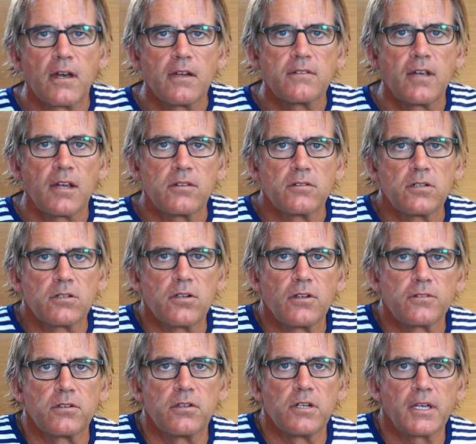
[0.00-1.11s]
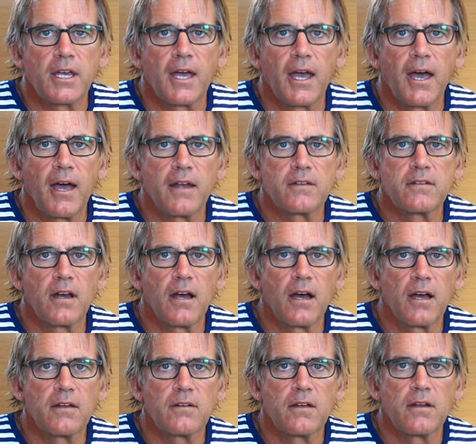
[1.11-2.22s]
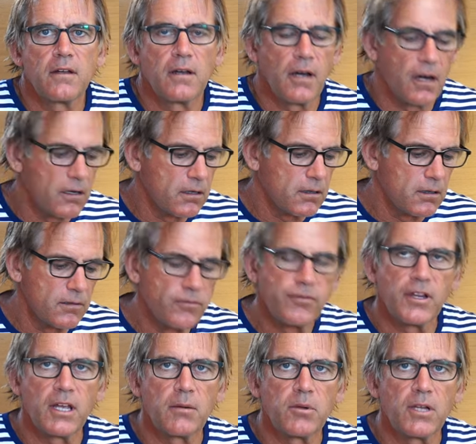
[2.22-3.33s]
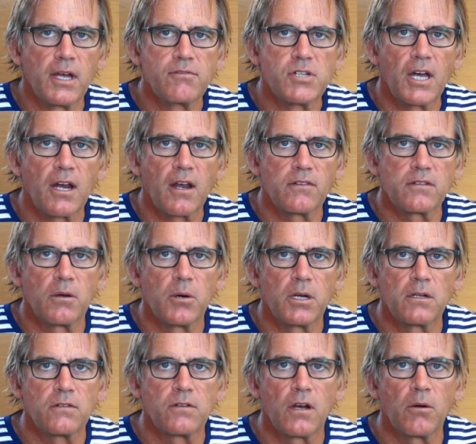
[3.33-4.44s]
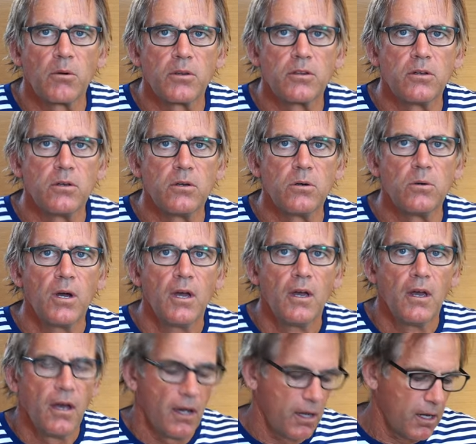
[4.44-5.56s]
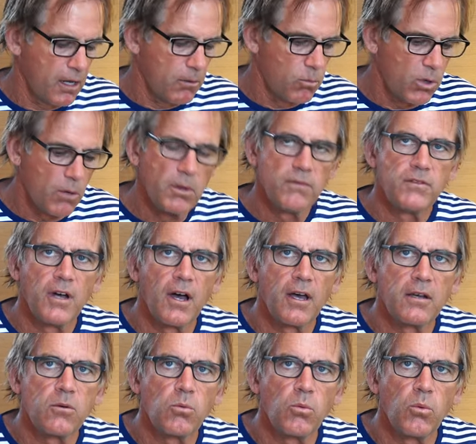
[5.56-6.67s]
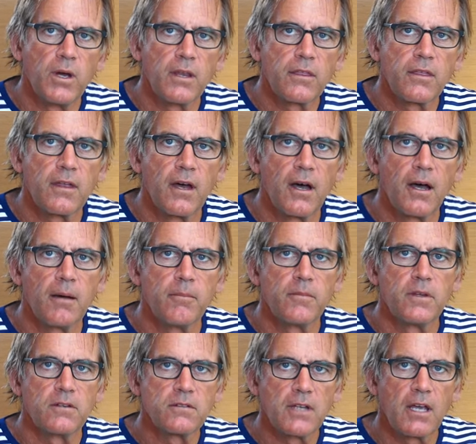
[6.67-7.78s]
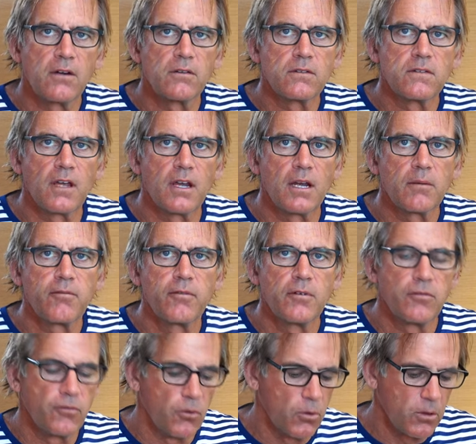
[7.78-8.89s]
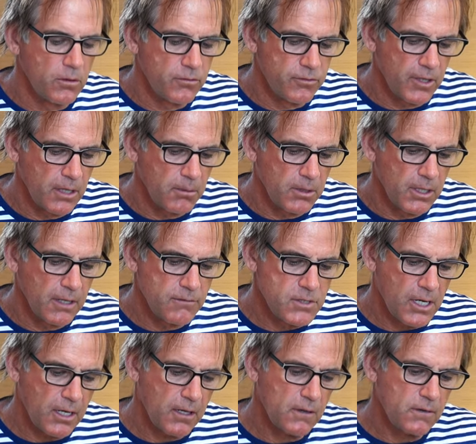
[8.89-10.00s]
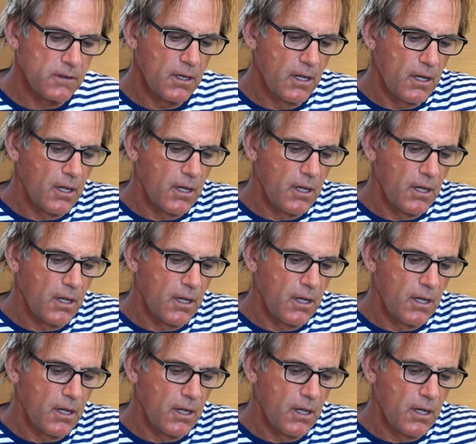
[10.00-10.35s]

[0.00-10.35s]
uh, take a little closer look at uh, our inflatable life jackets. I wanted to share with you um, what we've done with um, the standard setup for inflatable life jackets.